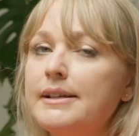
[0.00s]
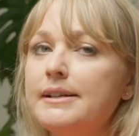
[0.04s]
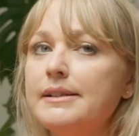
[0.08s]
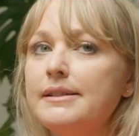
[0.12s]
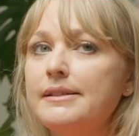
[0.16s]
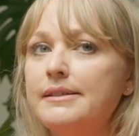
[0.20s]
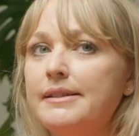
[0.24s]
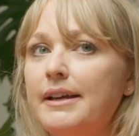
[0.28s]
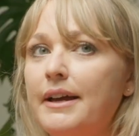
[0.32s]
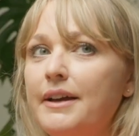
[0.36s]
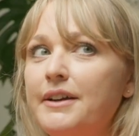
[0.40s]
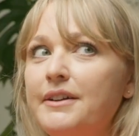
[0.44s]

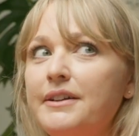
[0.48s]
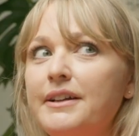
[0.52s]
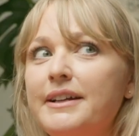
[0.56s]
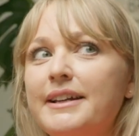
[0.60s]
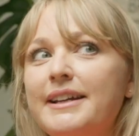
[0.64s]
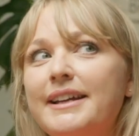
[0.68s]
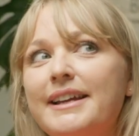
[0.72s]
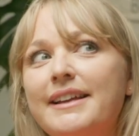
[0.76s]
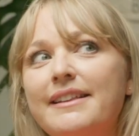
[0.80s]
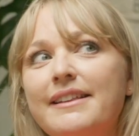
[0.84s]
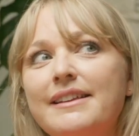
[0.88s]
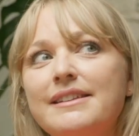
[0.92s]
So
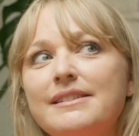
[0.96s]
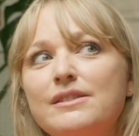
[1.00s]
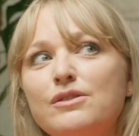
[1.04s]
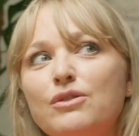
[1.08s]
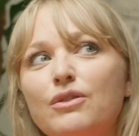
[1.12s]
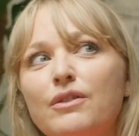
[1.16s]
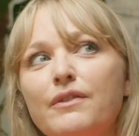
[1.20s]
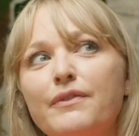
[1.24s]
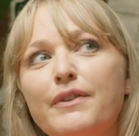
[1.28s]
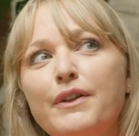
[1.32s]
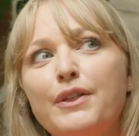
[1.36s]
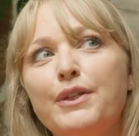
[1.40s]
it's
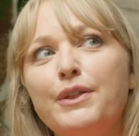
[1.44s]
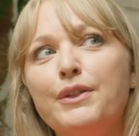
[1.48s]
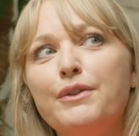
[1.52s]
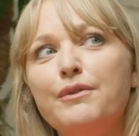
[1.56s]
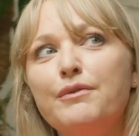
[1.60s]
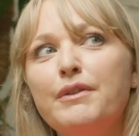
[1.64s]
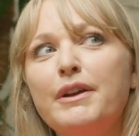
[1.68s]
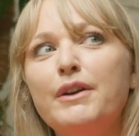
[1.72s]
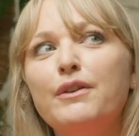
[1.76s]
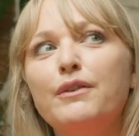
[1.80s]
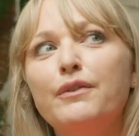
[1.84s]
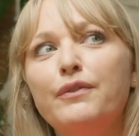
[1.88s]
sort of a
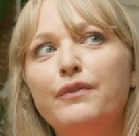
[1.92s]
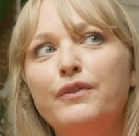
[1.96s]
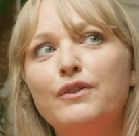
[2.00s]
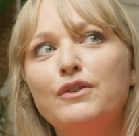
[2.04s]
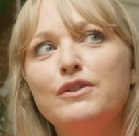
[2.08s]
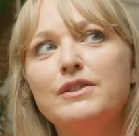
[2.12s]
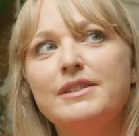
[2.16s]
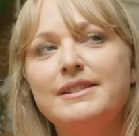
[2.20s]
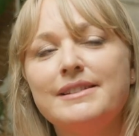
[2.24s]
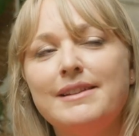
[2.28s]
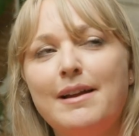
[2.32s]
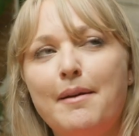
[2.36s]
3 or
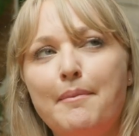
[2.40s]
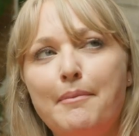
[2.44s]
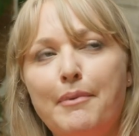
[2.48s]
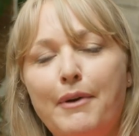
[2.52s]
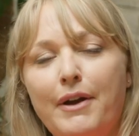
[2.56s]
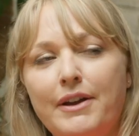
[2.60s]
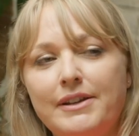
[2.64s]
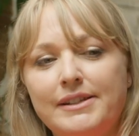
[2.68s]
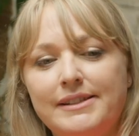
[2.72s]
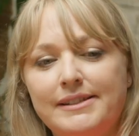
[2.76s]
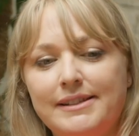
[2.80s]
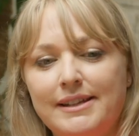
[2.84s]
4 step
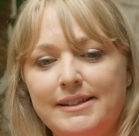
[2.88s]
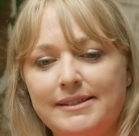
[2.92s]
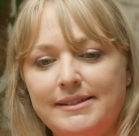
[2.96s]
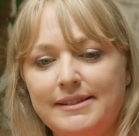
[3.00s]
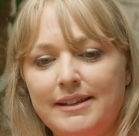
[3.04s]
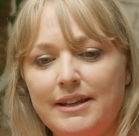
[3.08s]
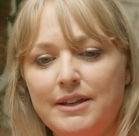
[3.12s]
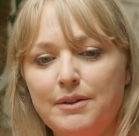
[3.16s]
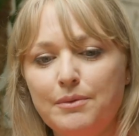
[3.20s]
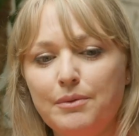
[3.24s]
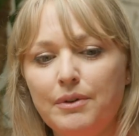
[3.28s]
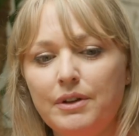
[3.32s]
process. So
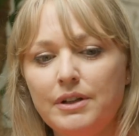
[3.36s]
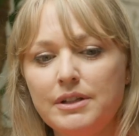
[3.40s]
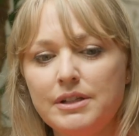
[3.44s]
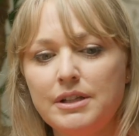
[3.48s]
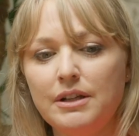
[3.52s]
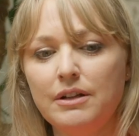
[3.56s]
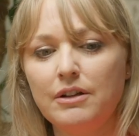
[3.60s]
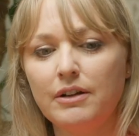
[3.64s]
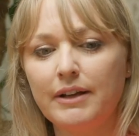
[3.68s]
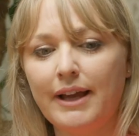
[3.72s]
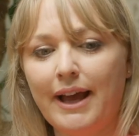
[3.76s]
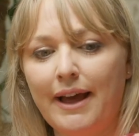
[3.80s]
you want to
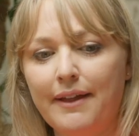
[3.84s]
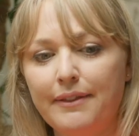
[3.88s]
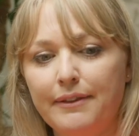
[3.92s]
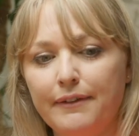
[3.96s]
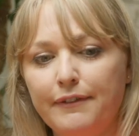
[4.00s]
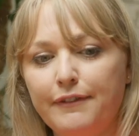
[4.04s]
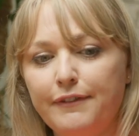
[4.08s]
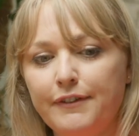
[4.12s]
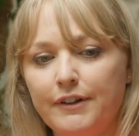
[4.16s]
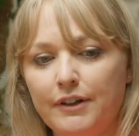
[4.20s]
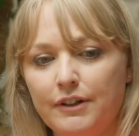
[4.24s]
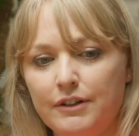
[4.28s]
look at the
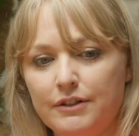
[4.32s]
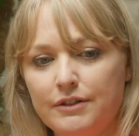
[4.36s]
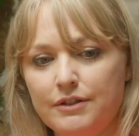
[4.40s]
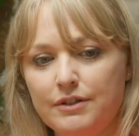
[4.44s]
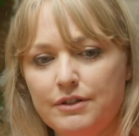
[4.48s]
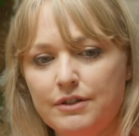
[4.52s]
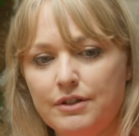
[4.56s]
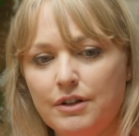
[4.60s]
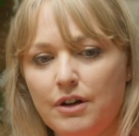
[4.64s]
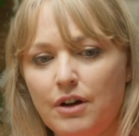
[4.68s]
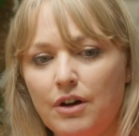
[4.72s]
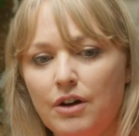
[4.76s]

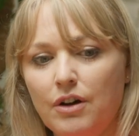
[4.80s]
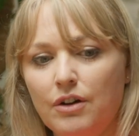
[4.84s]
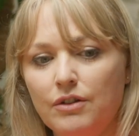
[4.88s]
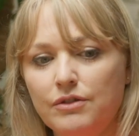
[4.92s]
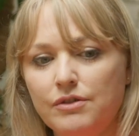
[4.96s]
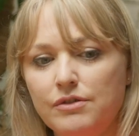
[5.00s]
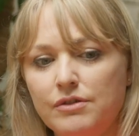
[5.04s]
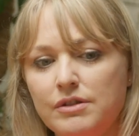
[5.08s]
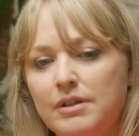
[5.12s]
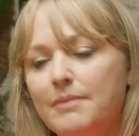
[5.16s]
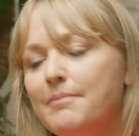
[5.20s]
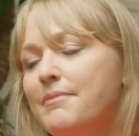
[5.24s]
fund
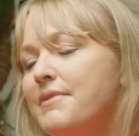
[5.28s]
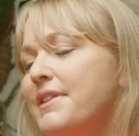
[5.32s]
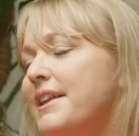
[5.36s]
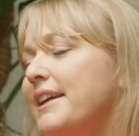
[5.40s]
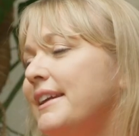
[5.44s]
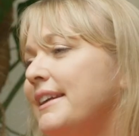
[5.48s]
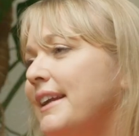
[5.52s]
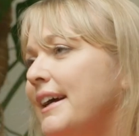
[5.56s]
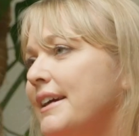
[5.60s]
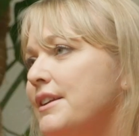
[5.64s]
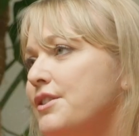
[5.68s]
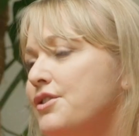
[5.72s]
on something
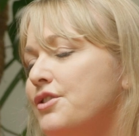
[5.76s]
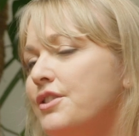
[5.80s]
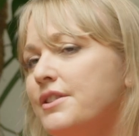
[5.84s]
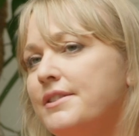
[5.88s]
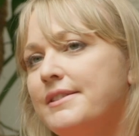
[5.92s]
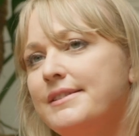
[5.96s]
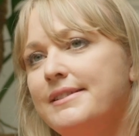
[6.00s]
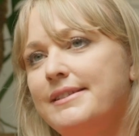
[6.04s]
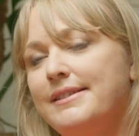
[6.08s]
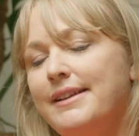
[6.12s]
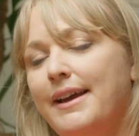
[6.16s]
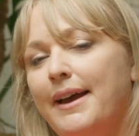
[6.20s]
like
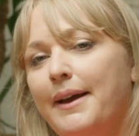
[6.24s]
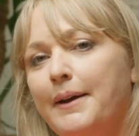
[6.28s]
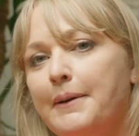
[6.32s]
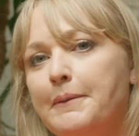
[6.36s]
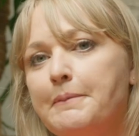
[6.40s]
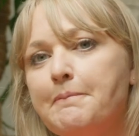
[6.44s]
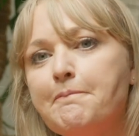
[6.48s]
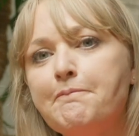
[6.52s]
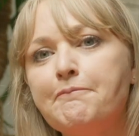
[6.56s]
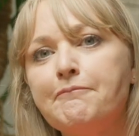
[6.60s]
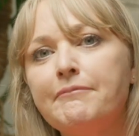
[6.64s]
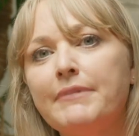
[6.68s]
TrustNet,
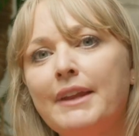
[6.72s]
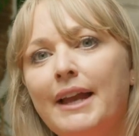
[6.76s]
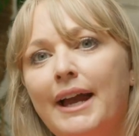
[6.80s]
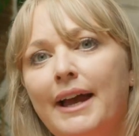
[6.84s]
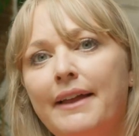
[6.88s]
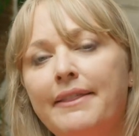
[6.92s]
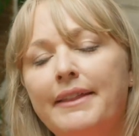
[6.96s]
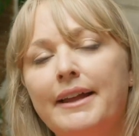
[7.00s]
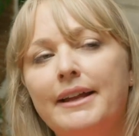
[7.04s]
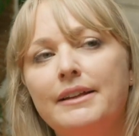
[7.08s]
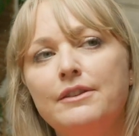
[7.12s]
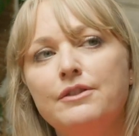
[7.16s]

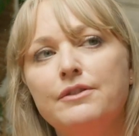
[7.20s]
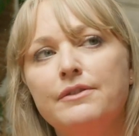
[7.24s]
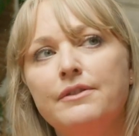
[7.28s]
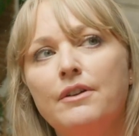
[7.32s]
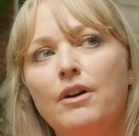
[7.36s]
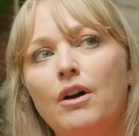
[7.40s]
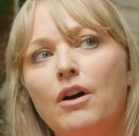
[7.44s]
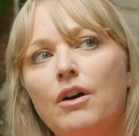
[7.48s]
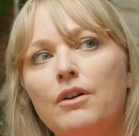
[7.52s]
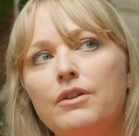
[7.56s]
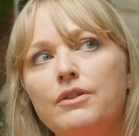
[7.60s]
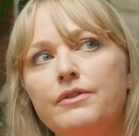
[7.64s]
and then
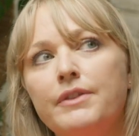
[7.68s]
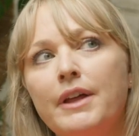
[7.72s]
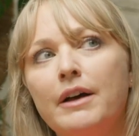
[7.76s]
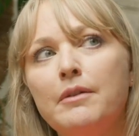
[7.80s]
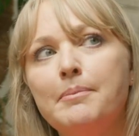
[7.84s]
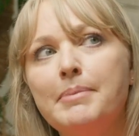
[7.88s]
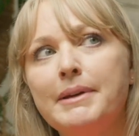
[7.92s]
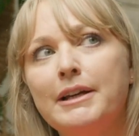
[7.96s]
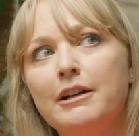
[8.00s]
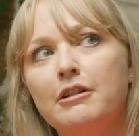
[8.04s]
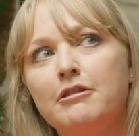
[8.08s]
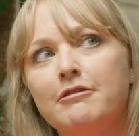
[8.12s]
there'll
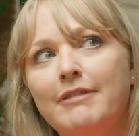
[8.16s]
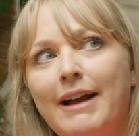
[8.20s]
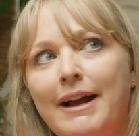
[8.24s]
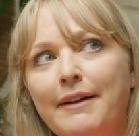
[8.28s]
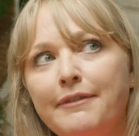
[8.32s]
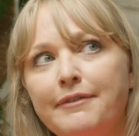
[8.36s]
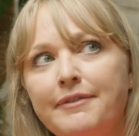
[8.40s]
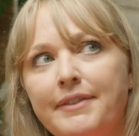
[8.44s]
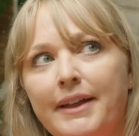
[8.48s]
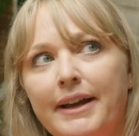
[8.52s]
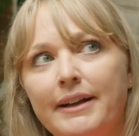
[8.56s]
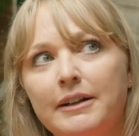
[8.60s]
be a
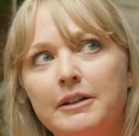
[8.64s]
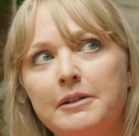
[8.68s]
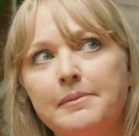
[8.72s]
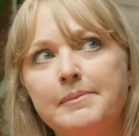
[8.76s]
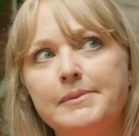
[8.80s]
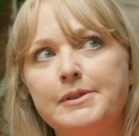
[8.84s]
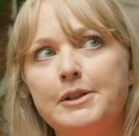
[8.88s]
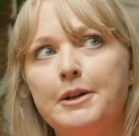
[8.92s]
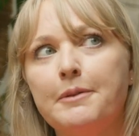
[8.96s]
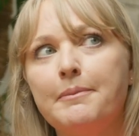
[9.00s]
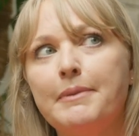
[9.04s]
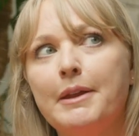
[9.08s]
graph that
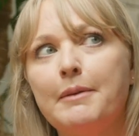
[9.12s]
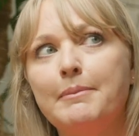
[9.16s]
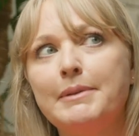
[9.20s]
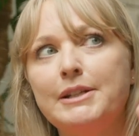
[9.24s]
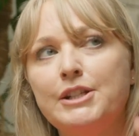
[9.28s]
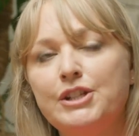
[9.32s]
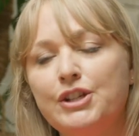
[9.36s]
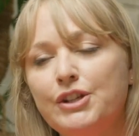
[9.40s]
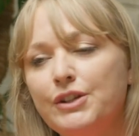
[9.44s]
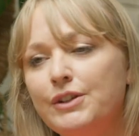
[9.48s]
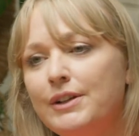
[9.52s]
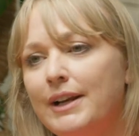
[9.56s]
comes up. There'll be
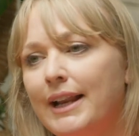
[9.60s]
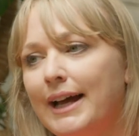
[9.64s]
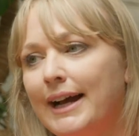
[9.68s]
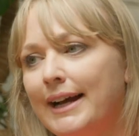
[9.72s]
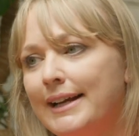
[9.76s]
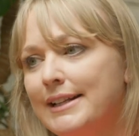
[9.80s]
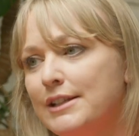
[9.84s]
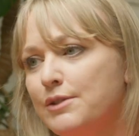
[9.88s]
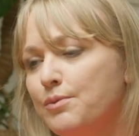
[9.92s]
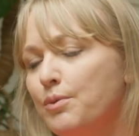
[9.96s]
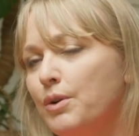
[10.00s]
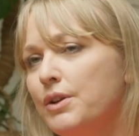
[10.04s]
2
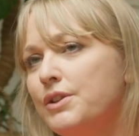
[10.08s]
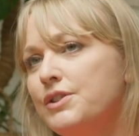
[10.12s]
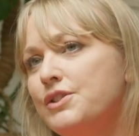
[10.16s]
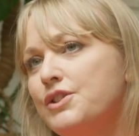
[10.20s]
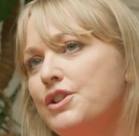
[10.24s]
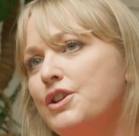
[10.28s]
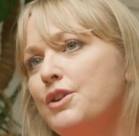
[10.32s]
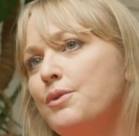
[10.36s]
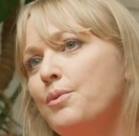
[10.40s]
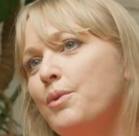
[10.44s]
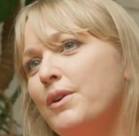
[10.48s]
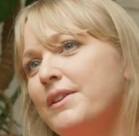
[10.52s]
lines. One's
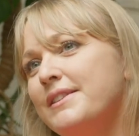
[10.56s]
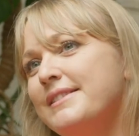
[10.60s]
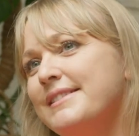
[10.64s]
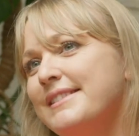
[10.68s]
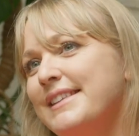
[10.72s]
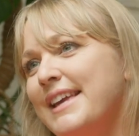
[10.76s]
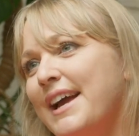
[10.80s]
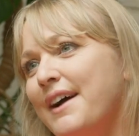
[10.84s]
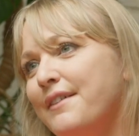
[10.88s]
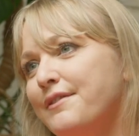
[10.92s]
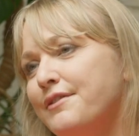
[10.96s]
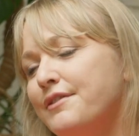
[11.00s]
you, one's
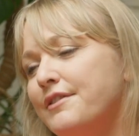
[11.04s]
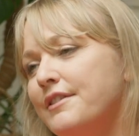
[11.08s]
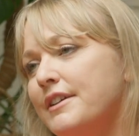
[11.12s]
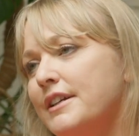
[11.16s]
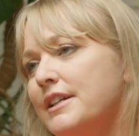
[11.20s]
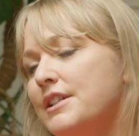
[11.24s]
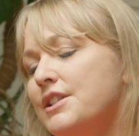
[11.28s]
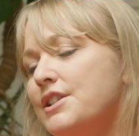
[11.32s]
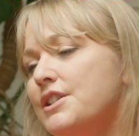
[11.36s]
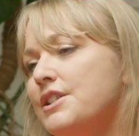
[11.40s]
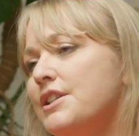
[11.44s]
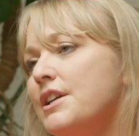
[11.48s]
the
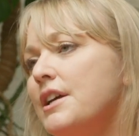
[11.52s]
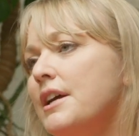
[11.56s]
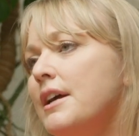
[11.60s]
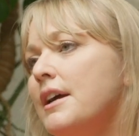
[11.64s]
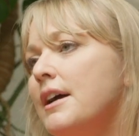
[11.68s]
average.